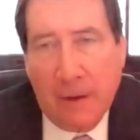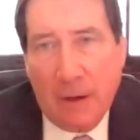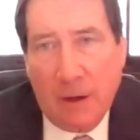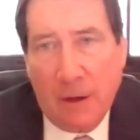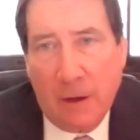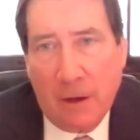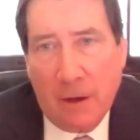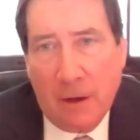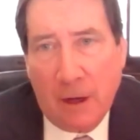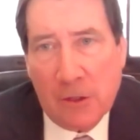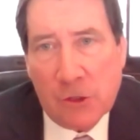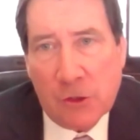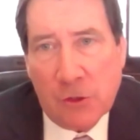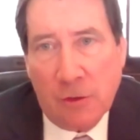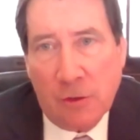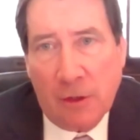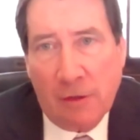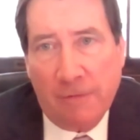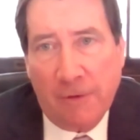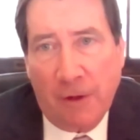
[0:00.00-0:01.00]
Uh, I
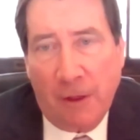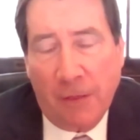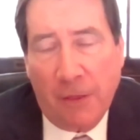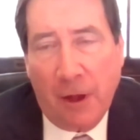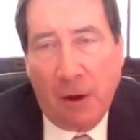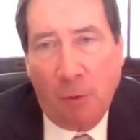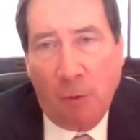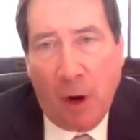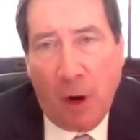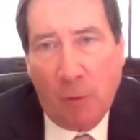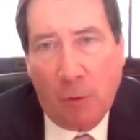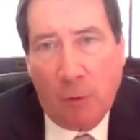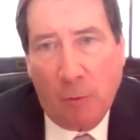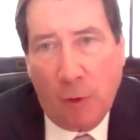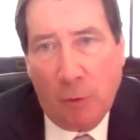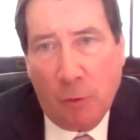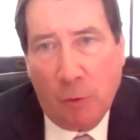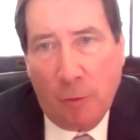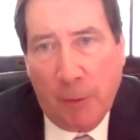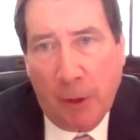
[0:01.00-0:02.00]
certainly felt that way when
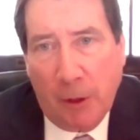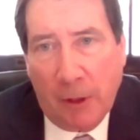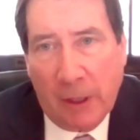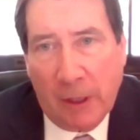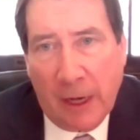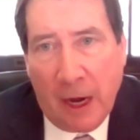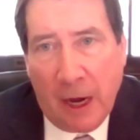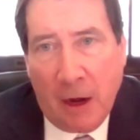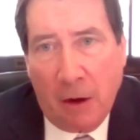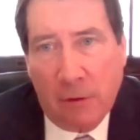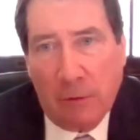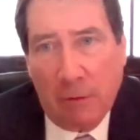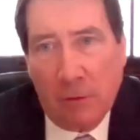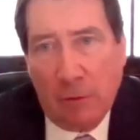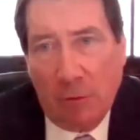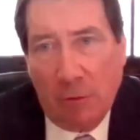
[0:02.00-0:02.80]
we were building out